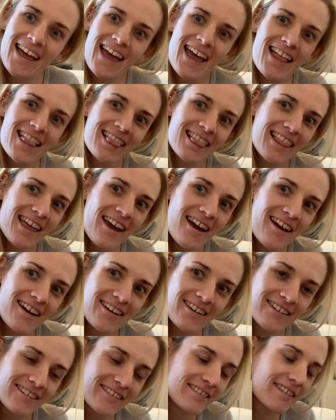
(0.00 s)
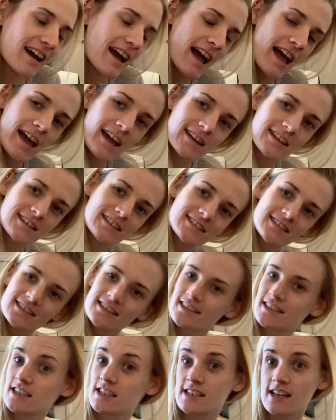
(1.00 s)
Hello, and
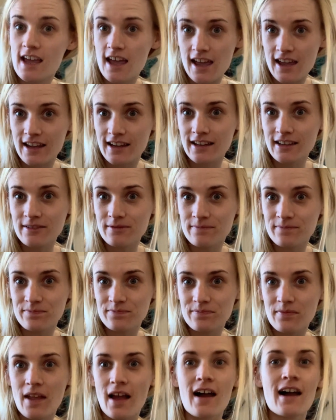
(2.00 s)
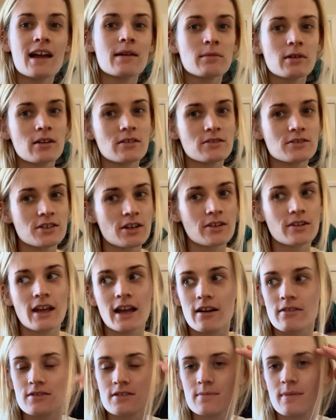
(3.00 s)
today I'm going to show you
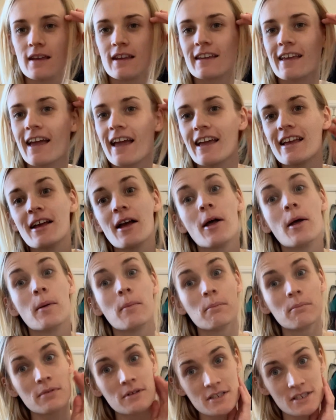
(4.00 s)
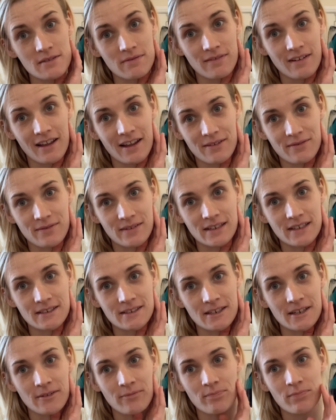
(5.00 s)
how to make a butterfly
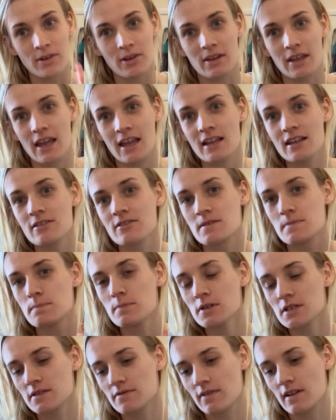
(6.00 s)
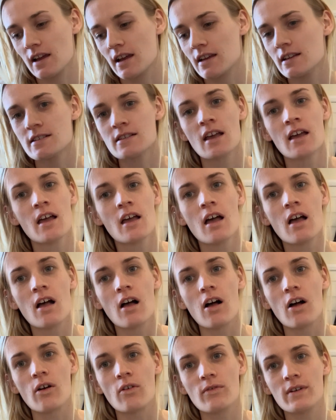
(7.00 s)
feeder, okay? Because butterflies
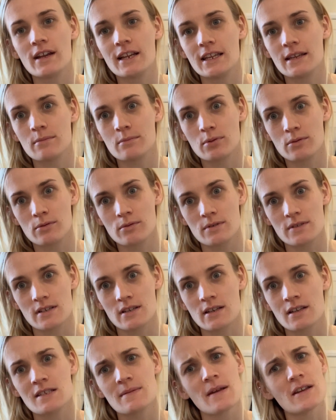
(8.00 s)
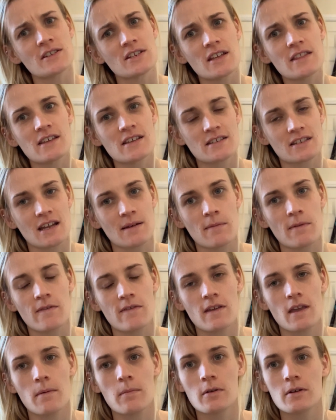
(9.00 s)
are really important, especially at this time of
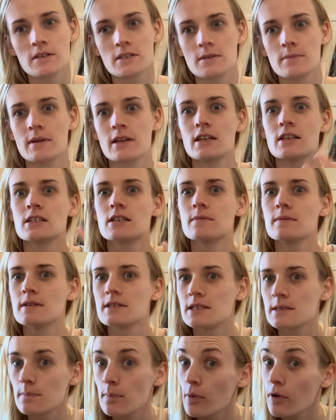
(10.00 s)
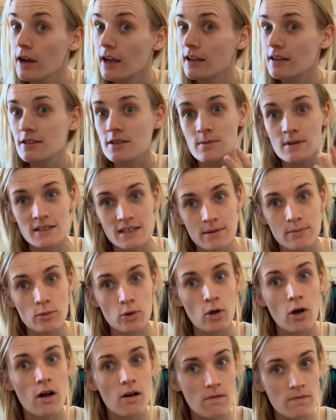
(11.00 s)
year because it's beginning to be spring, so we see
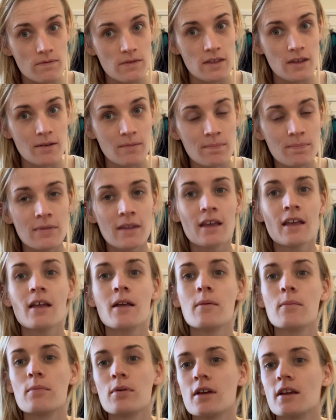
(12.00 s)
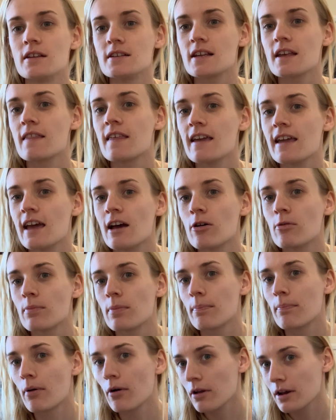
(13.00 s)
more of them, but they help
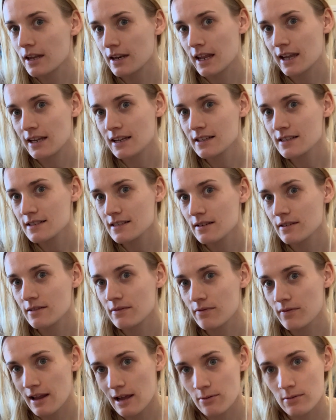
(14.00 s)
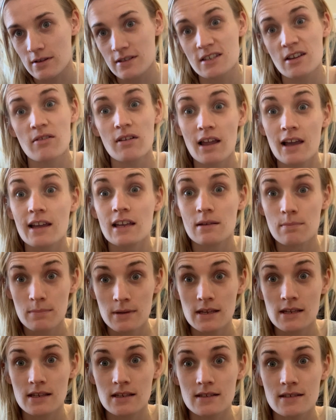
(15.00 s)
pollinate flowers. So like
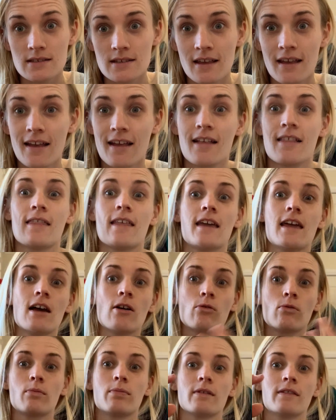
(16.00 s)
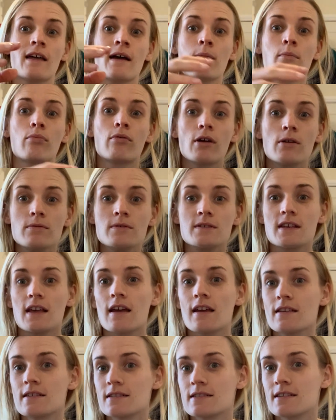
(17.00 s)
bees, they help that
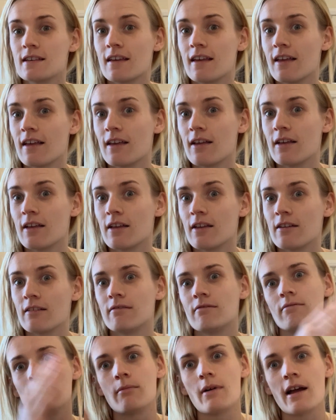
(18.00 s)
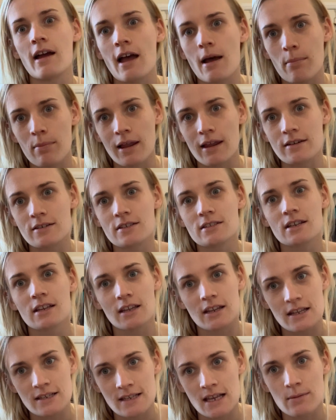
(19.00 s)
process where a plant
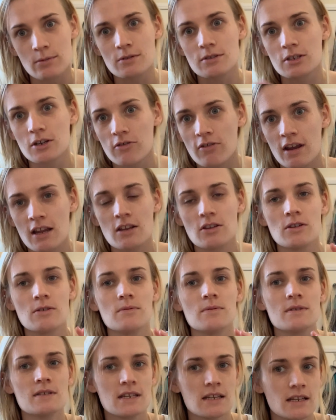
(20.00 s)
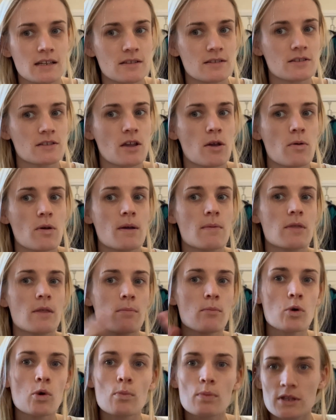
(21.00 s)
is able to create new seeds. So the
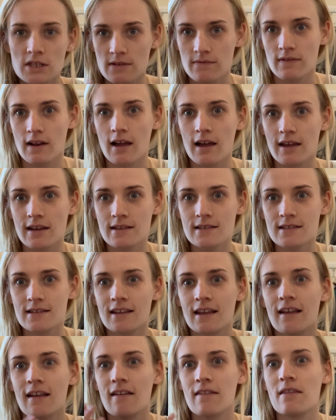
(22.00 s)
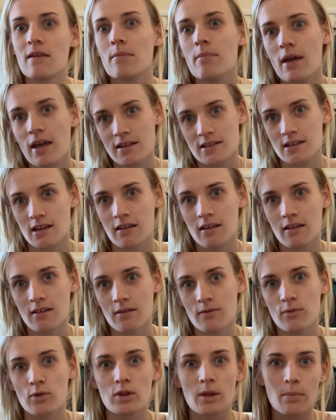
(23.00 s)
more butterflies, the better
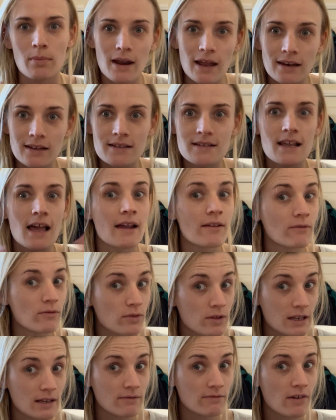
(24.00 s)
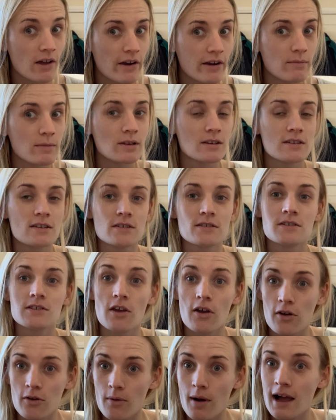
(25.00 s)
for the plants and for the environment.
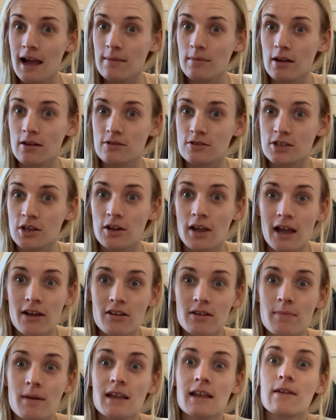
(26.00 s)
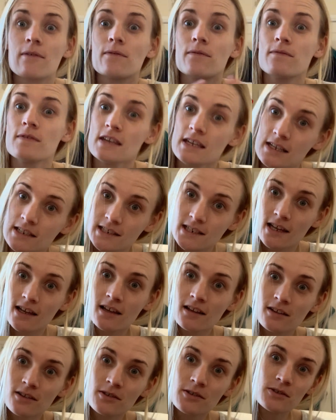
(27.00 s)
So I'm going to show you how you make a feeder
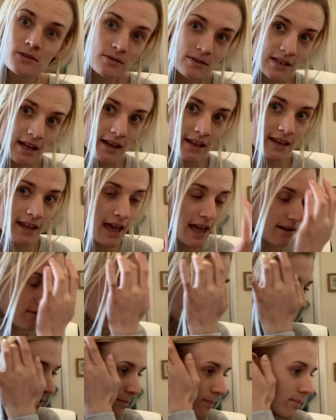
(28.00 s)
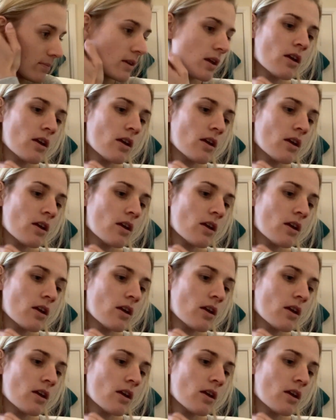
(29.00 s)
to take care of them.